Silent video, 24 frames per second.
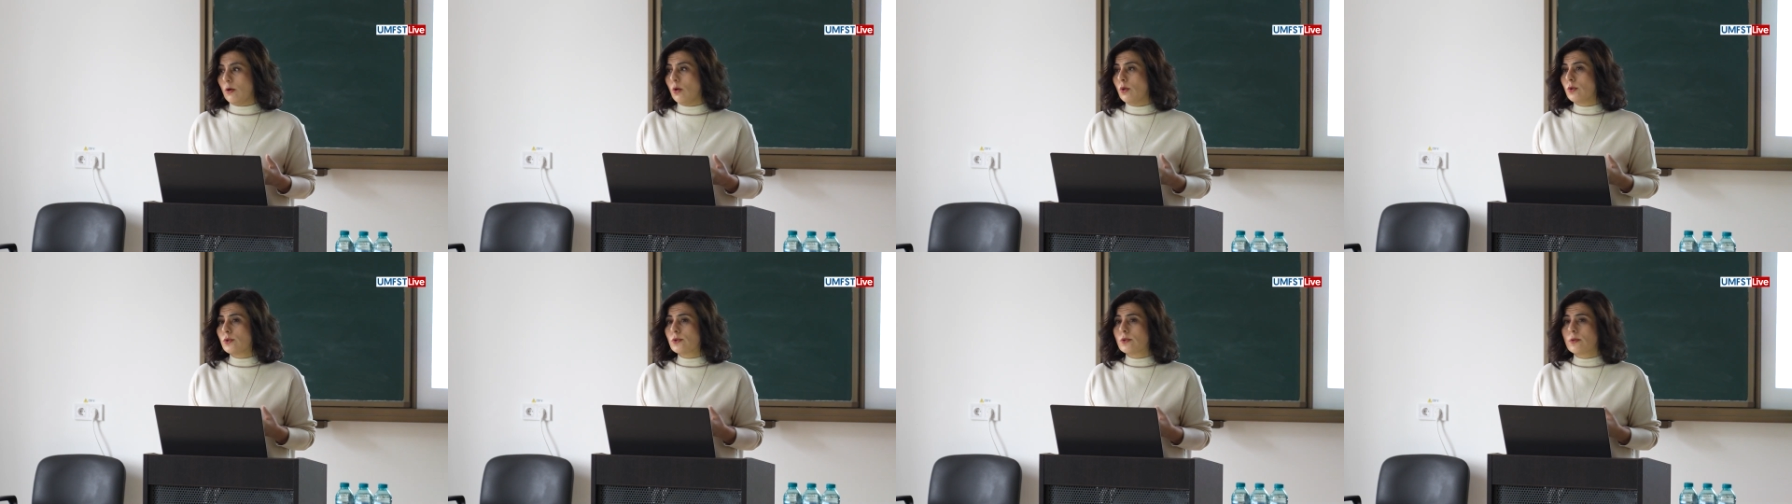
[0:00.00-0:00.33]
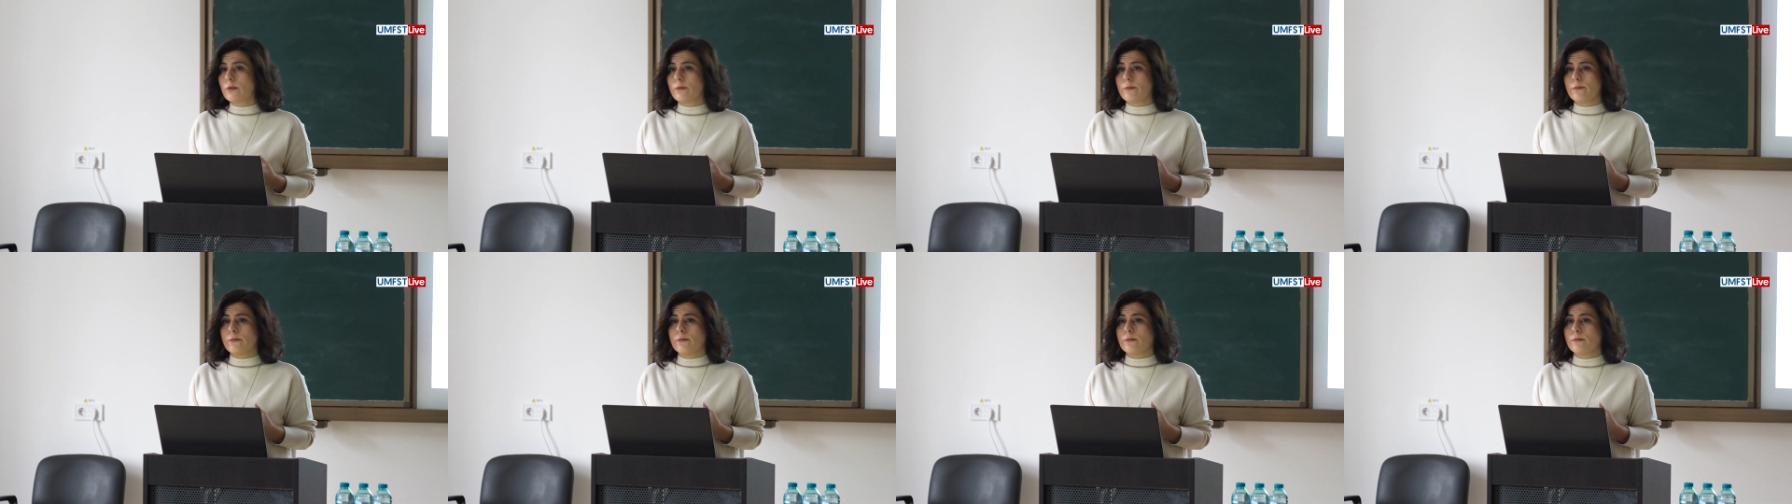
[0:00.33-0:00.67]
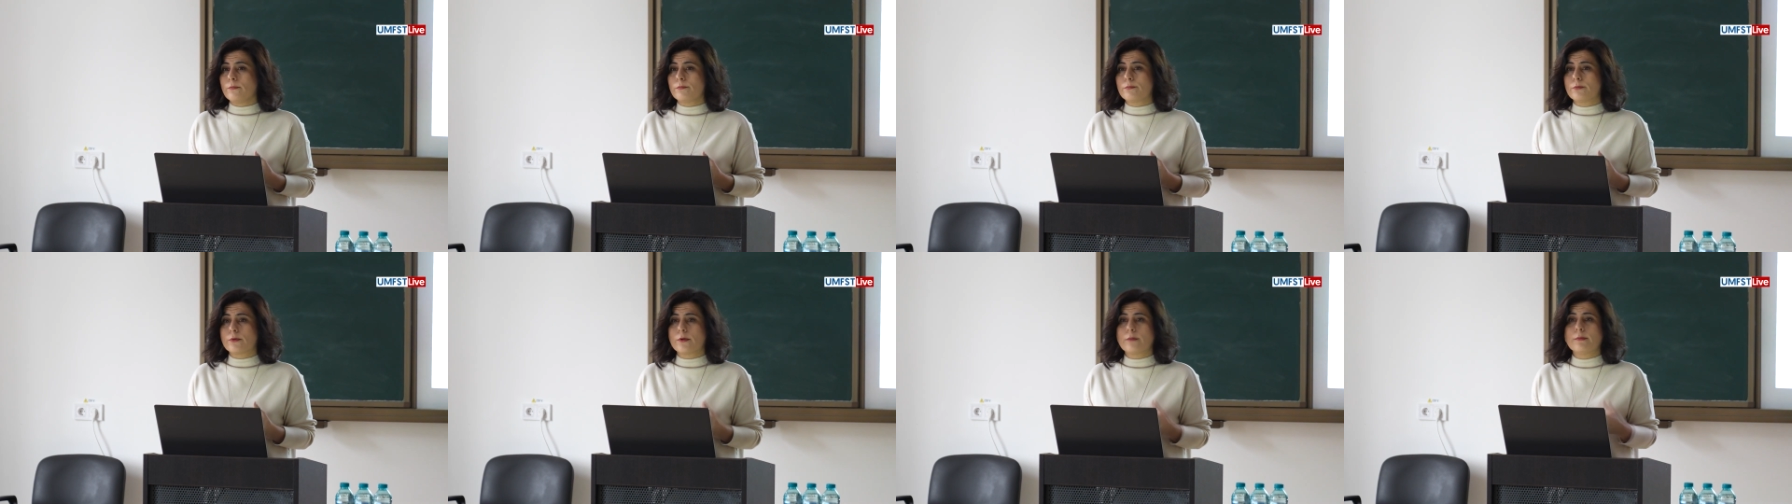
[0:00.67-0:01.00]
Also,
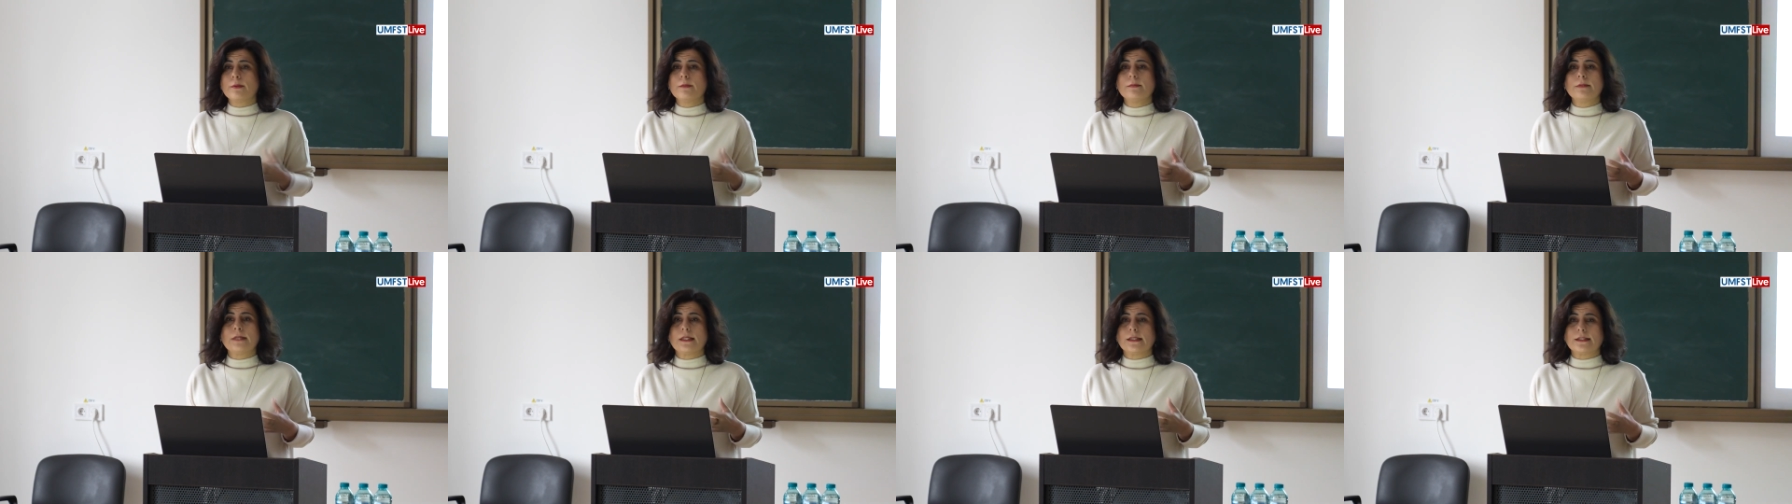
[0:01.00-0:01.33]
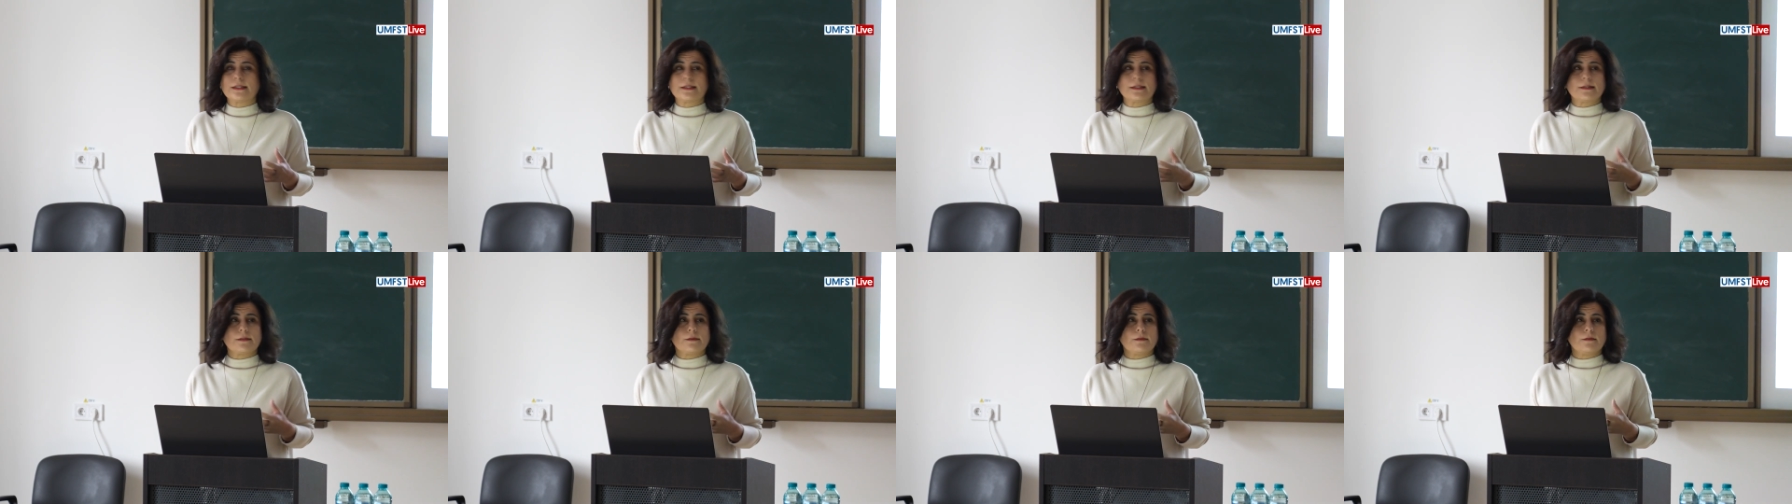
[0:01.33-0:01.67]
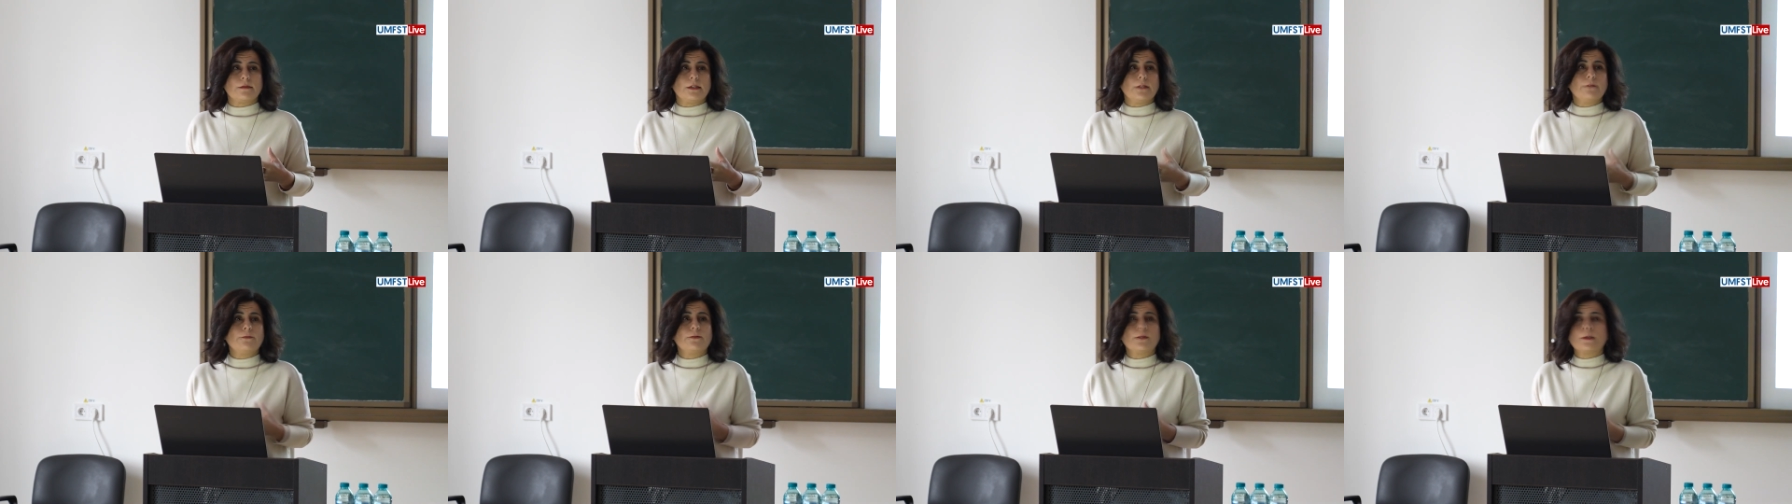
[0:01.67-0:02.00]
probably it's
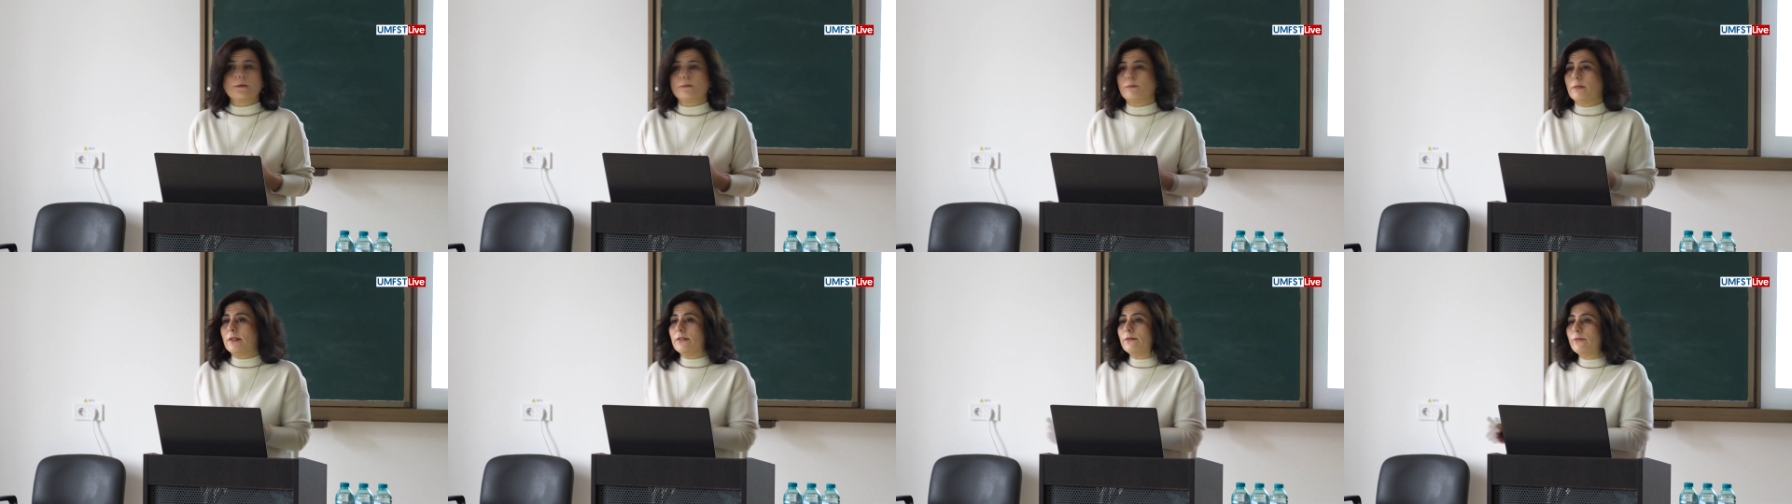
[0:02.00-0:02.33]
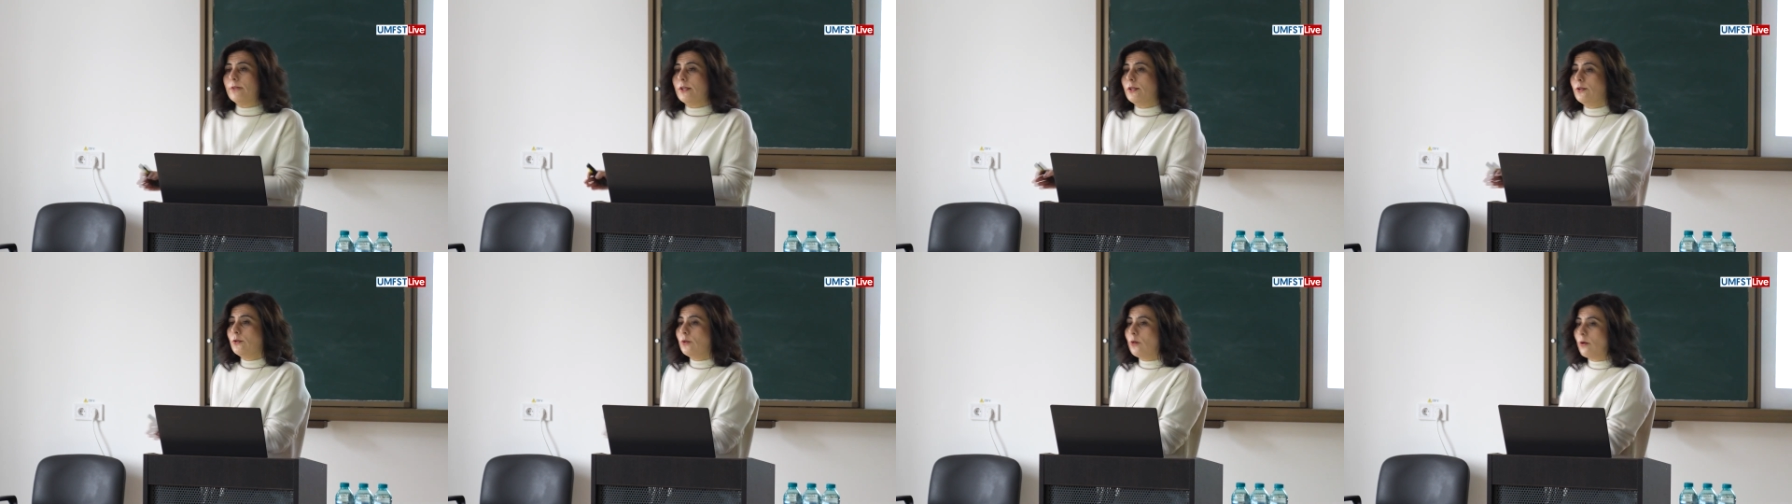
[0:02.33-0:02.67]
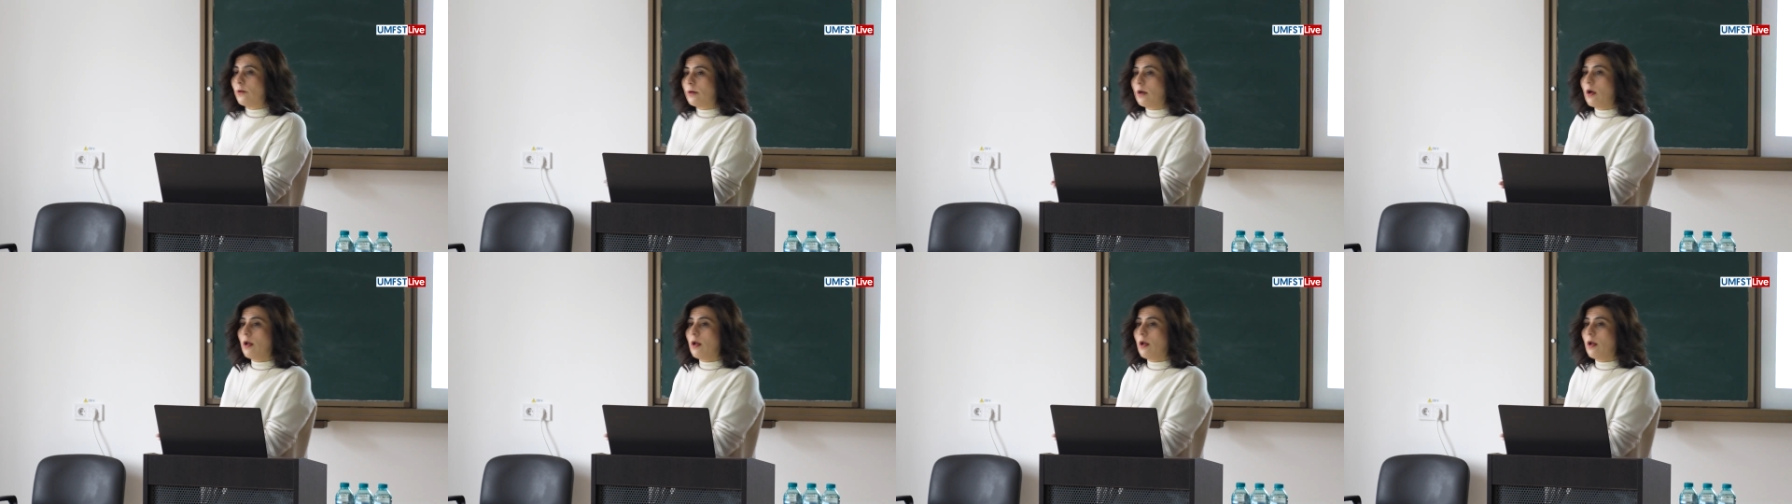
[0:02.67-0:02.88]
different between your